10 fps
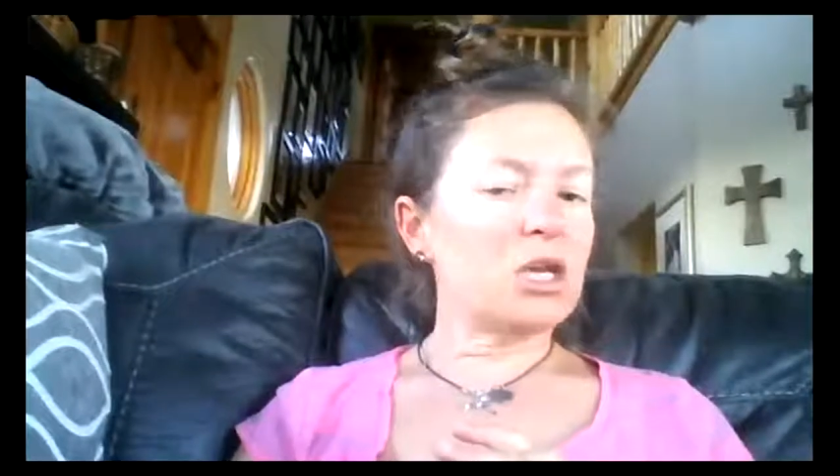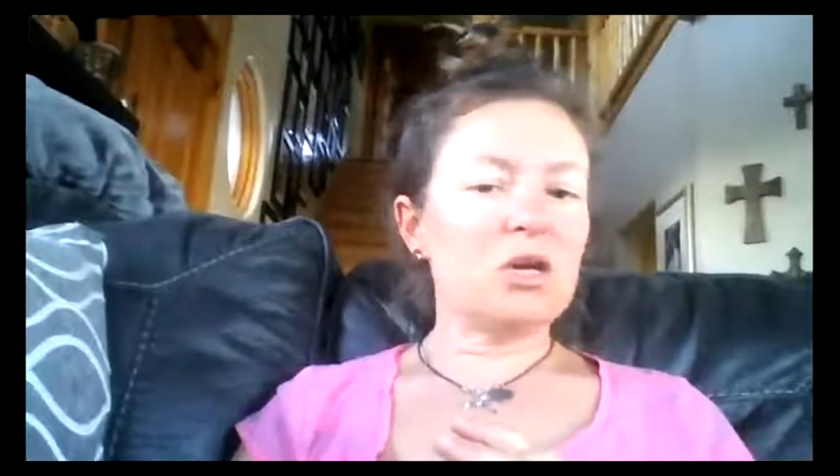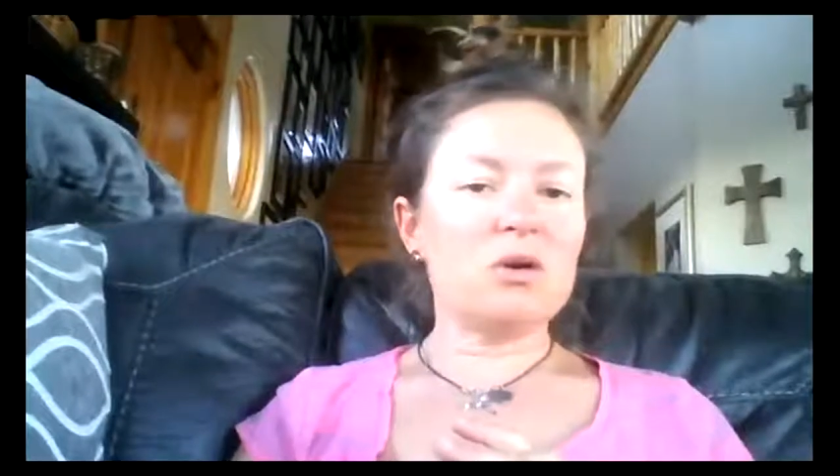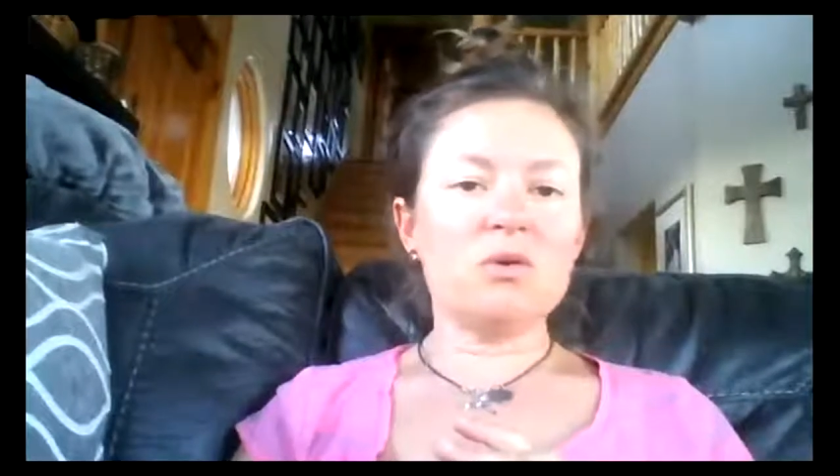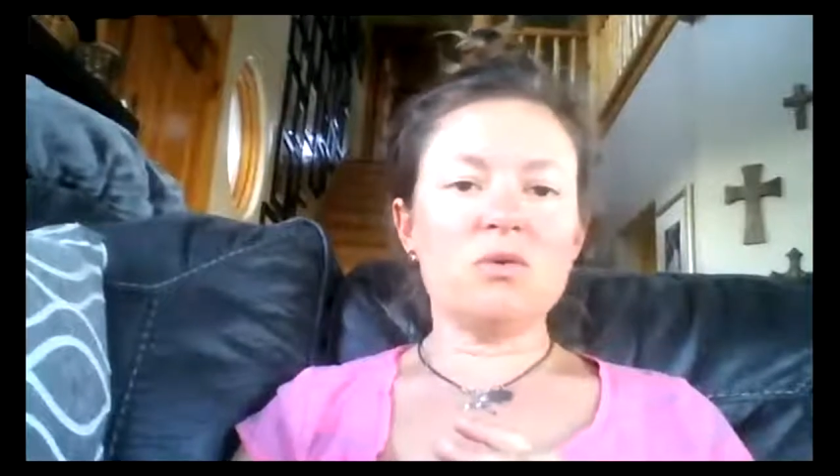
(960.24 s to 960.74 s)

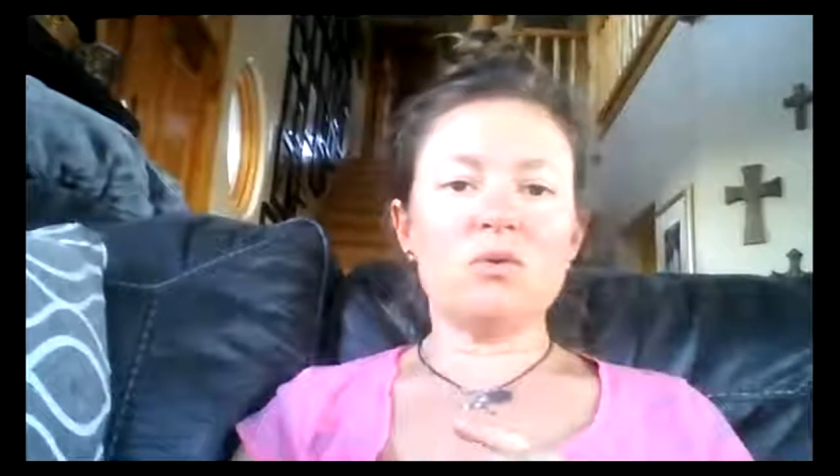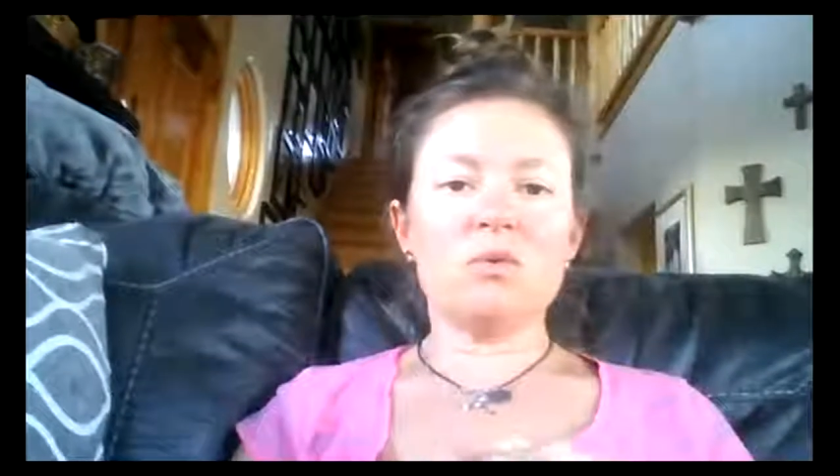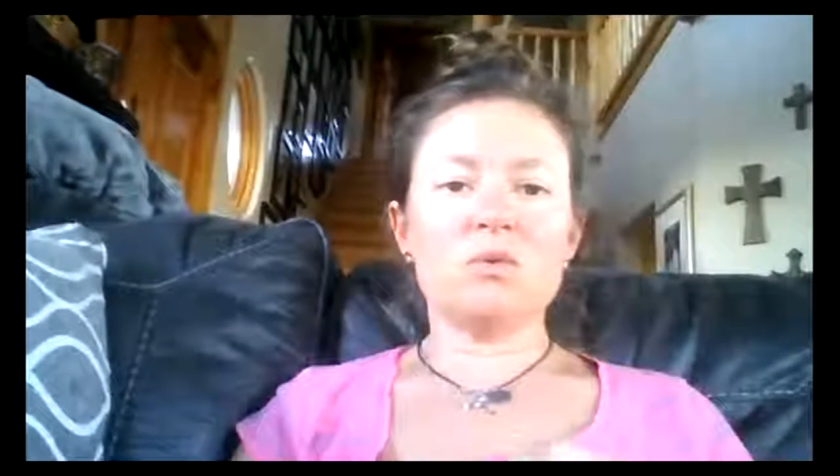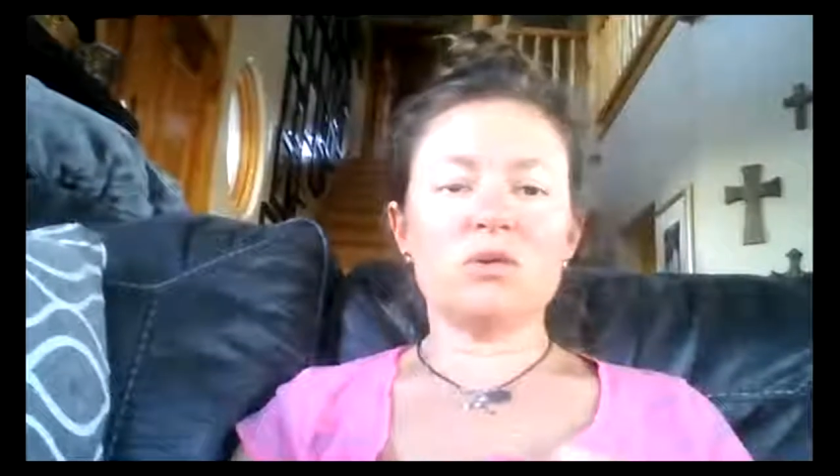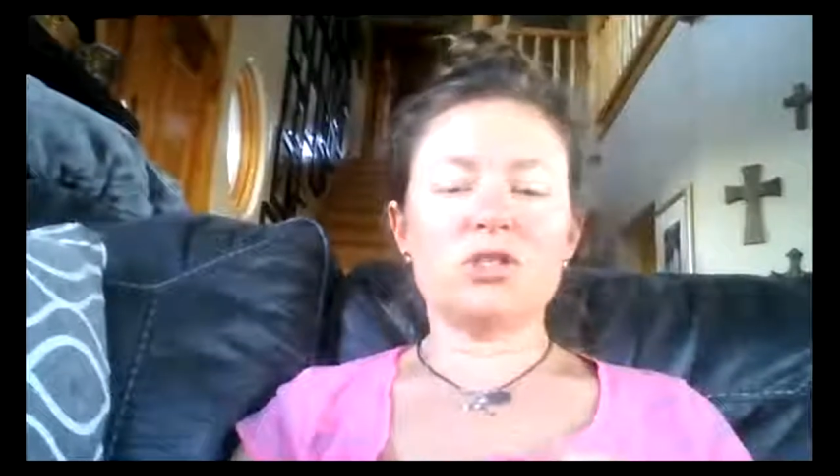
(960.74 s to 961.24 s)

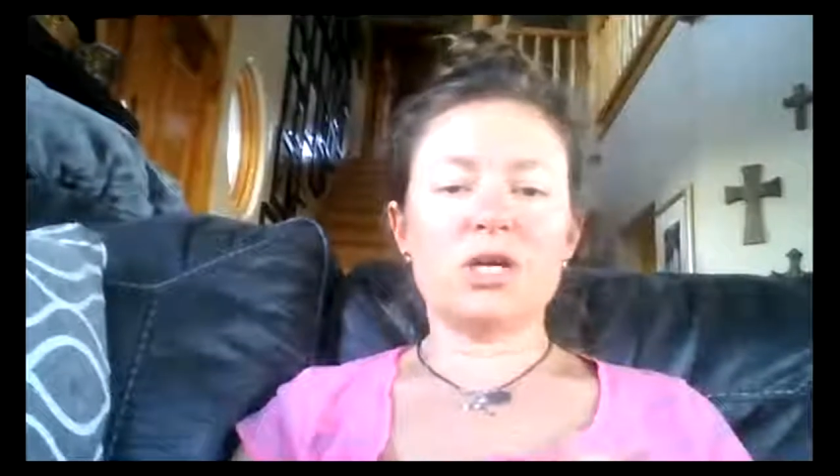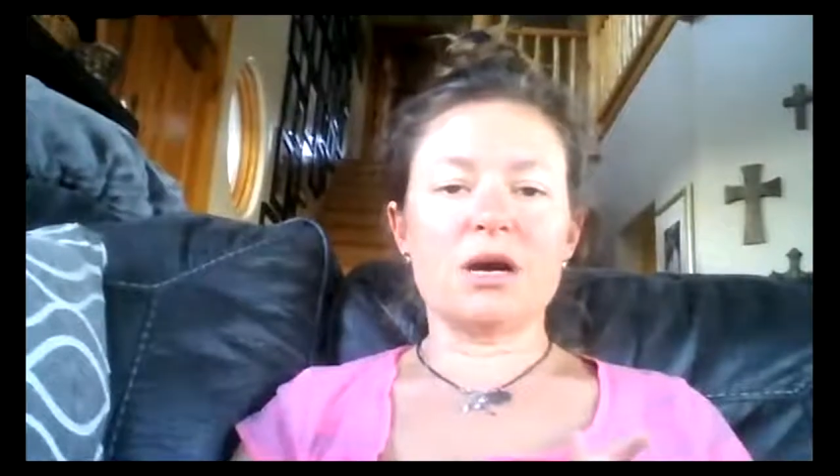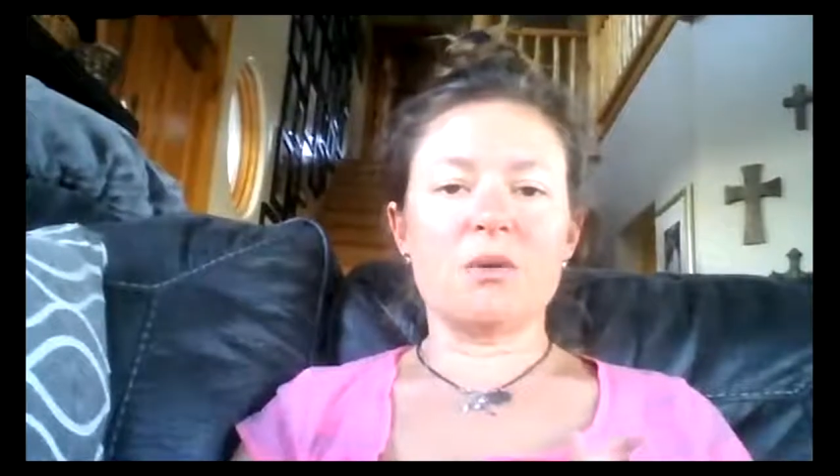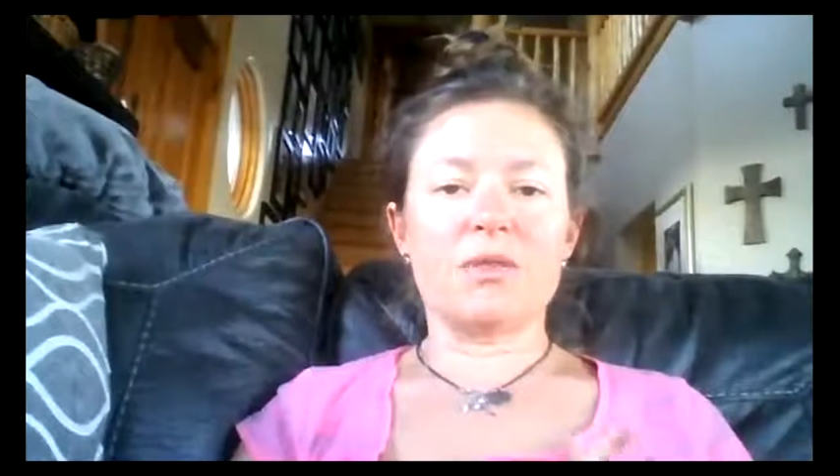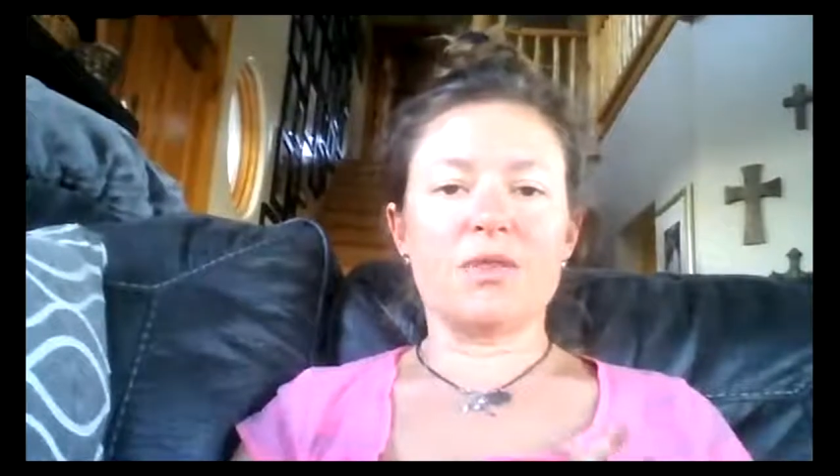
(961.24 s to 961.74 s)
you
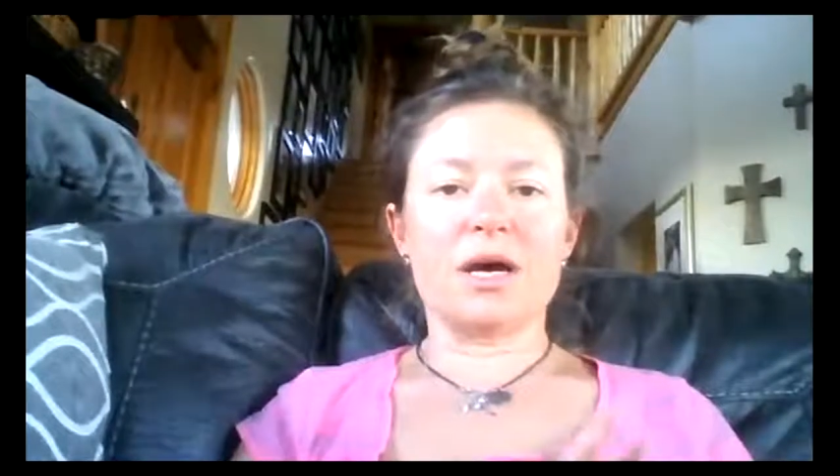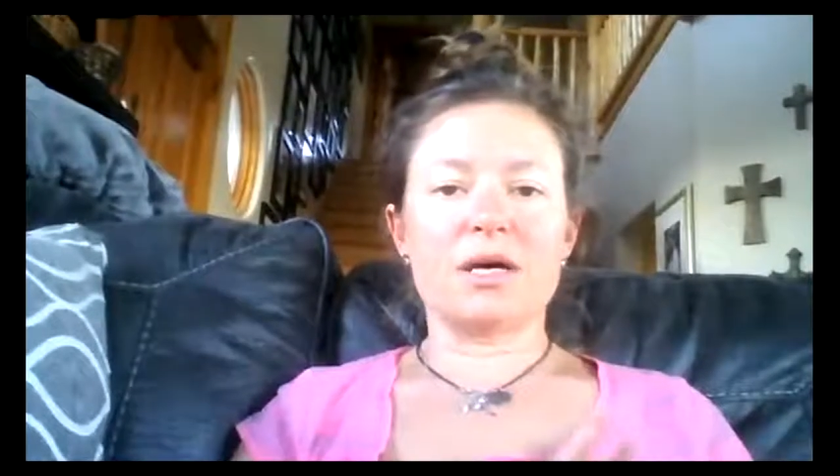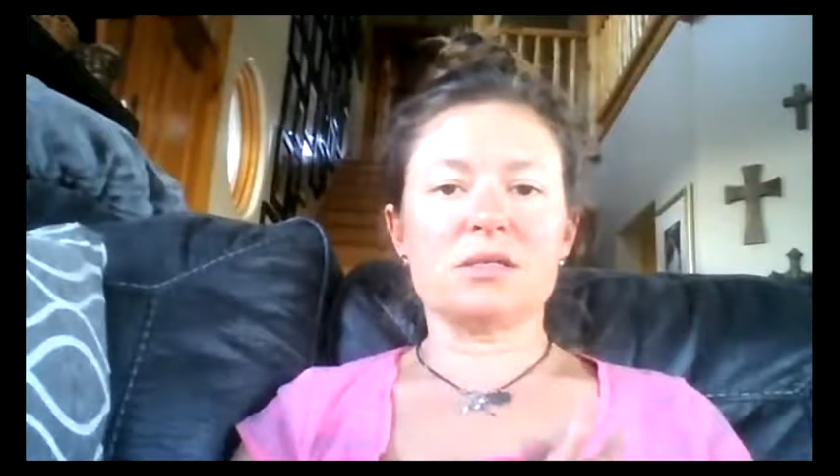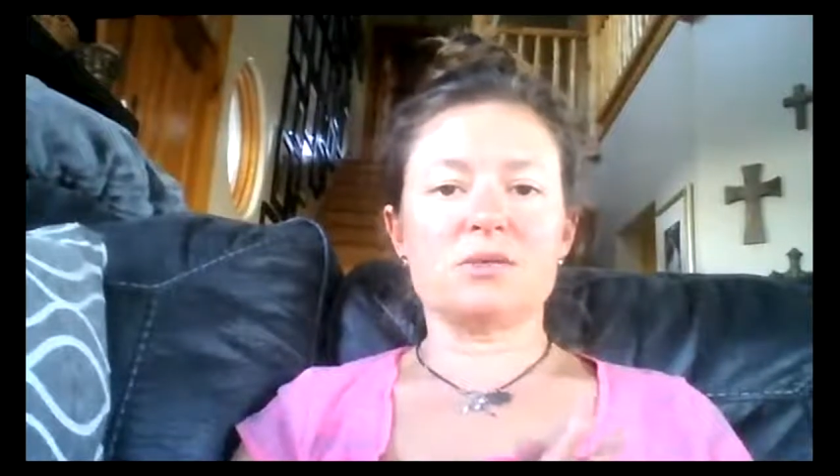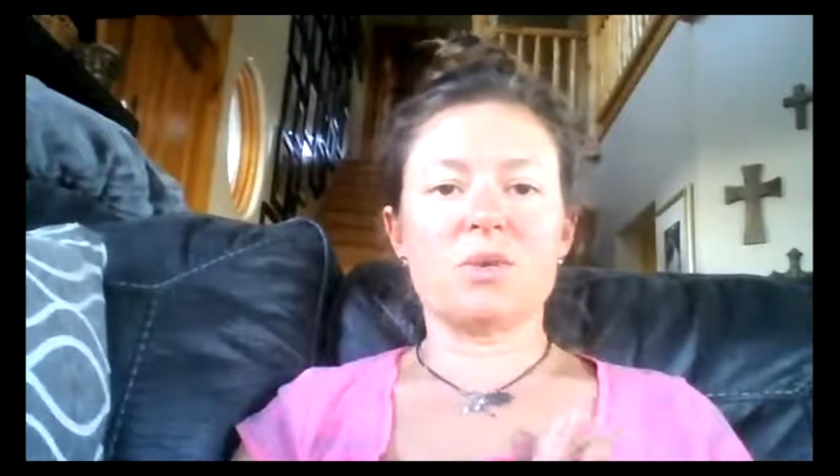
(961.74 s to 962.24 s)
share with
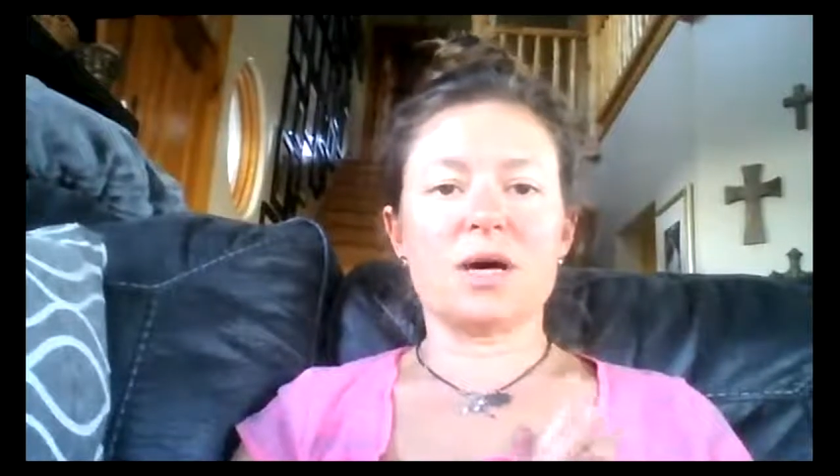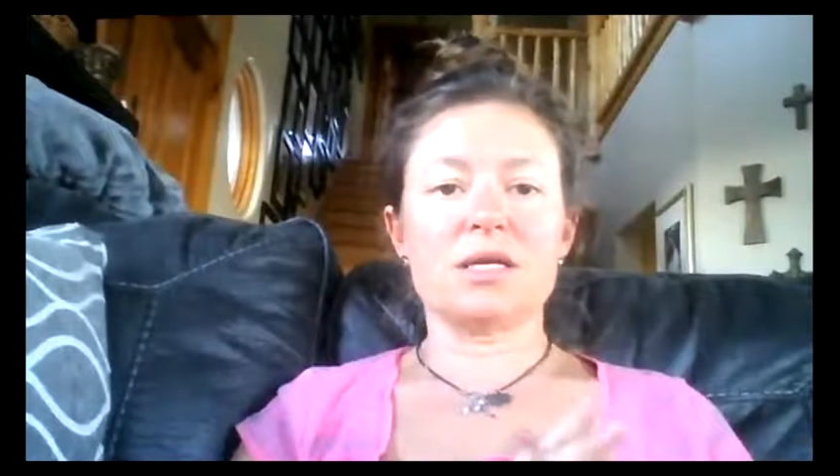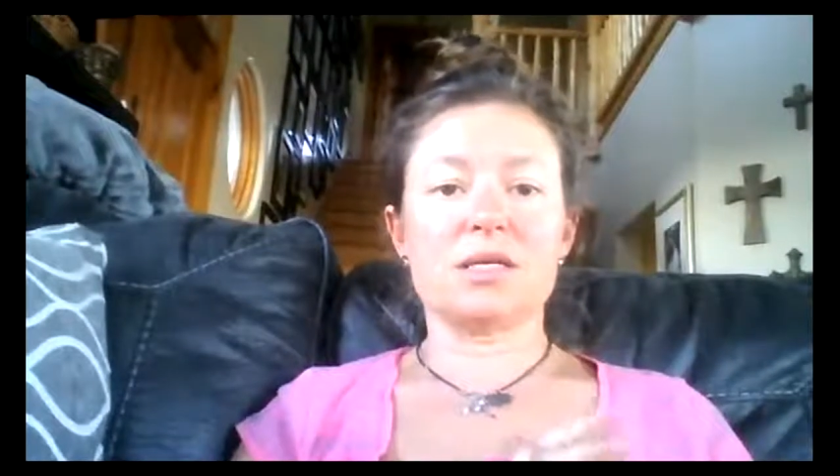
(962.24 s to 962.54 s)
us what